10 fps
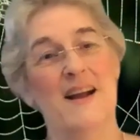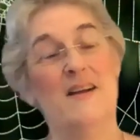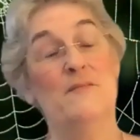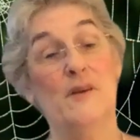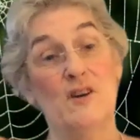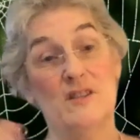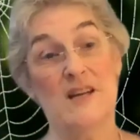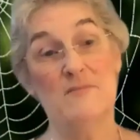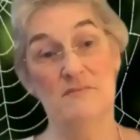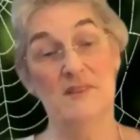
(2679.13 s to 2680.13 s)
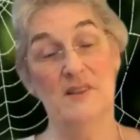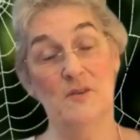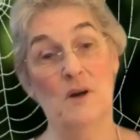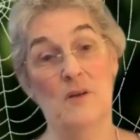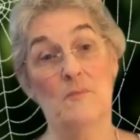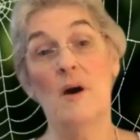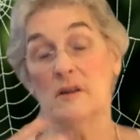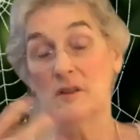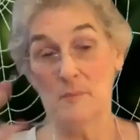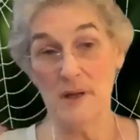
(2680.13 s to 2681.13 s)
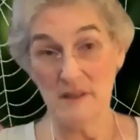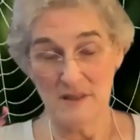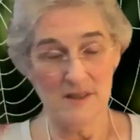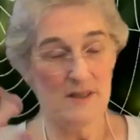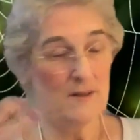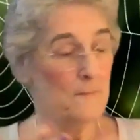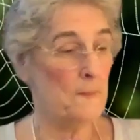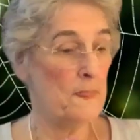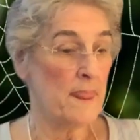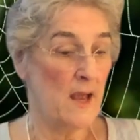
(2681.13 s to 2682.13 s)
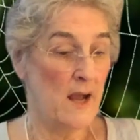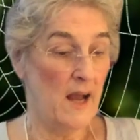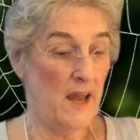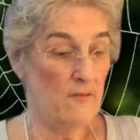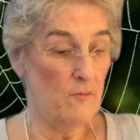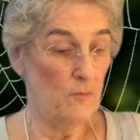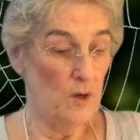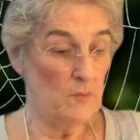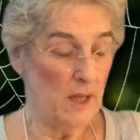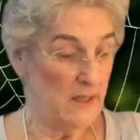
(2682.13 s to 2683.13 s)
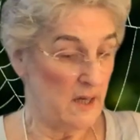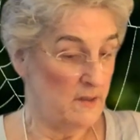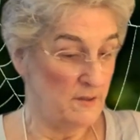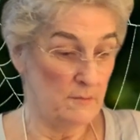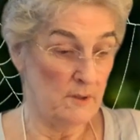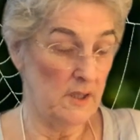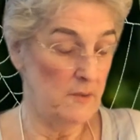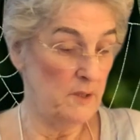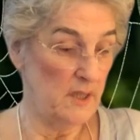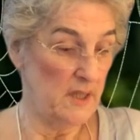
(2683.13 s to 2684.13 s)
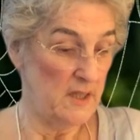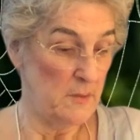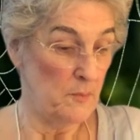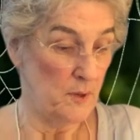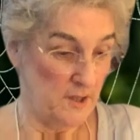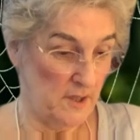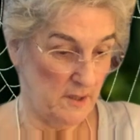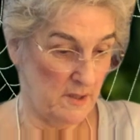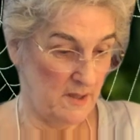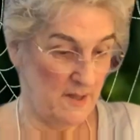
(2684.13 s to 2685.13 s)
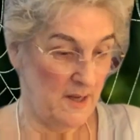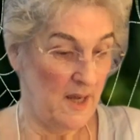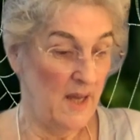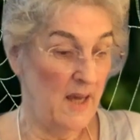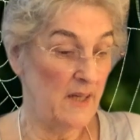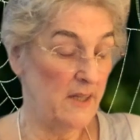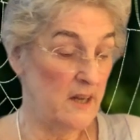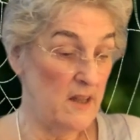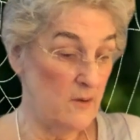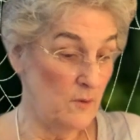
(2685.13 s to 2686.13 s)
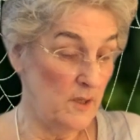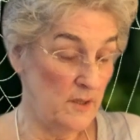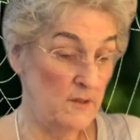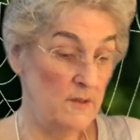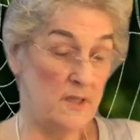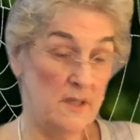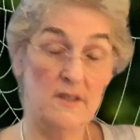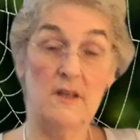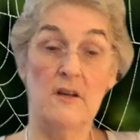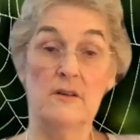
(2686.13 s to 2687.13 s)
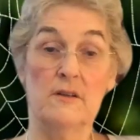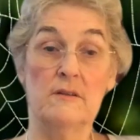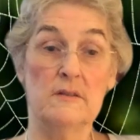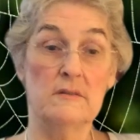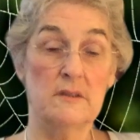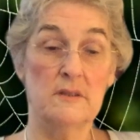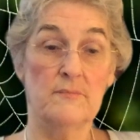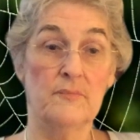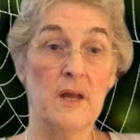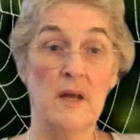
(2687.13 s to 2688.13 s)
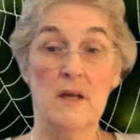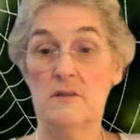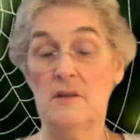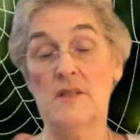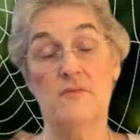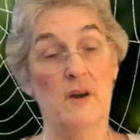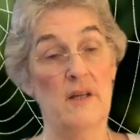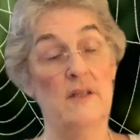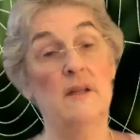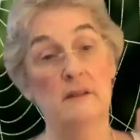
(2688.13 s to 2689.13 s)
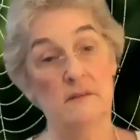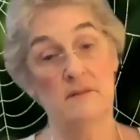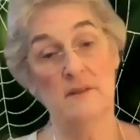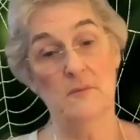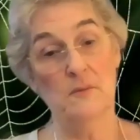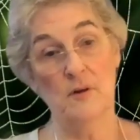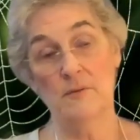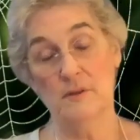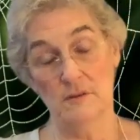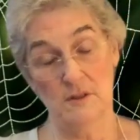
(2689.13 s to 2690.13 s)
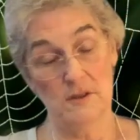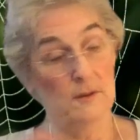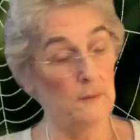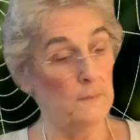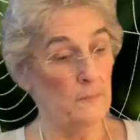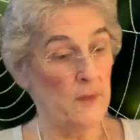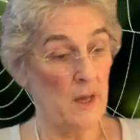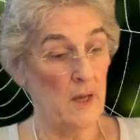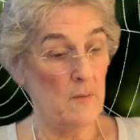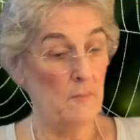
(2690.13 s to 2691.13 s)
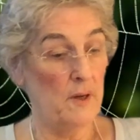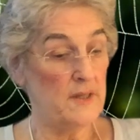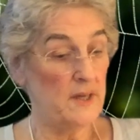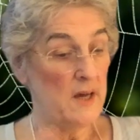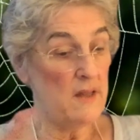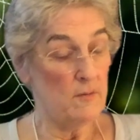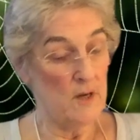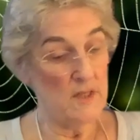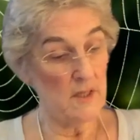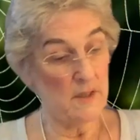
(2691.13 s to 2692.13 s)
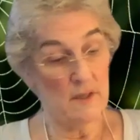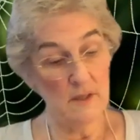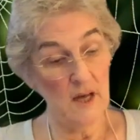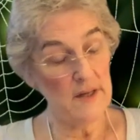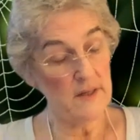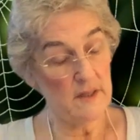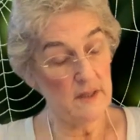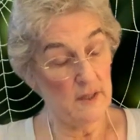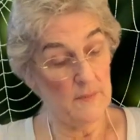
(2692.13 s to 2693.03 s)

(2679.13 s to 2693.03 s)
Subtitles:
because I, want to model the best. I have one black guy who's really, really into Bridget and another one who's into Cernunnos. So that's fine. They work with those too. But the other ones, a lot of the